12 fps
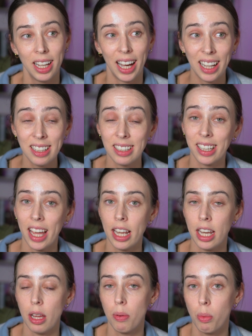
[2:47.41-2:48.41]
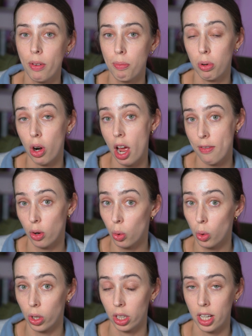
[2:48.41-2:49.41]
and again with private
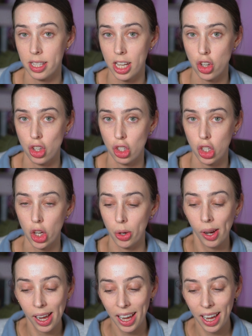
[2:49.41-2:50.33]
organisations too.